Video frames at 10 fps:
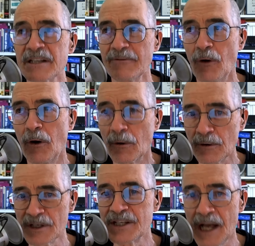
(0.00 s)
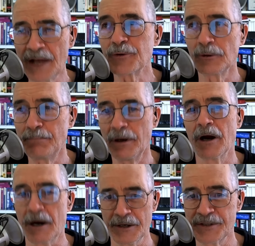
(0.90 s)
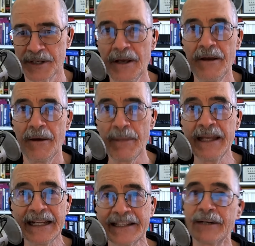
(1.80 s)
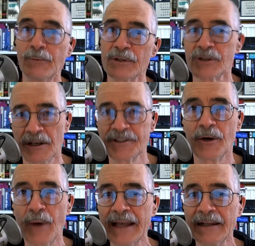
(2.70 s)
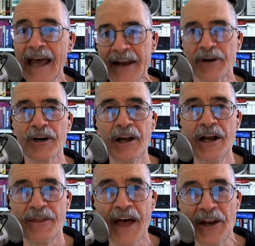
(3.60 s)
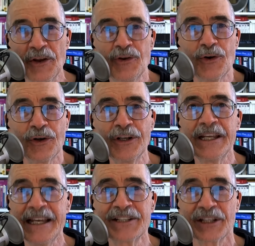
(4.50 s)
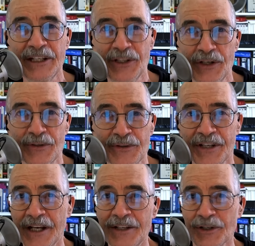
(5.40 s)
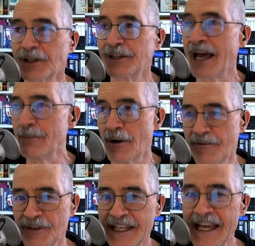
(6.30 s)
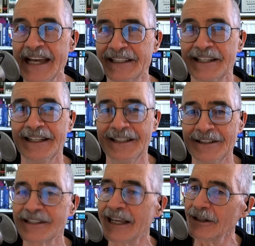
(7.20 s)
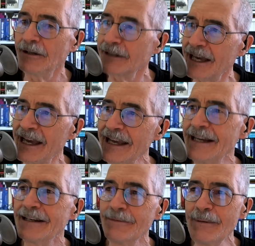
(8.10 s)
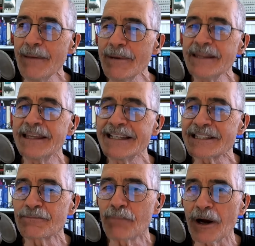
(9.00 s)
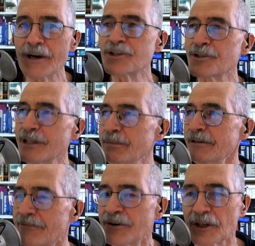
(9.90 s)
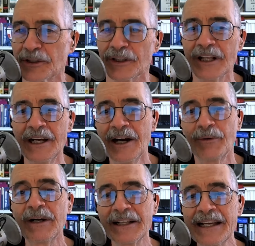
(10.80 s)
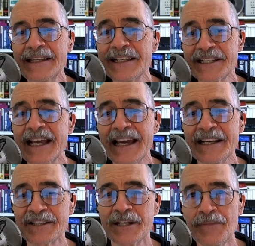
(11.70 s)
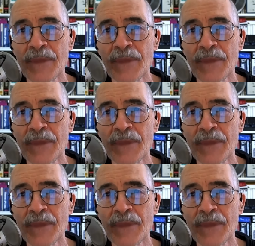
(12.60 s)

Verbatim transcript: of horizontal bars, meaning that it was also a ladder that you could easily use to climb over the gate. It's like, okay, maybe these bars should have been vertical. Well, in this case,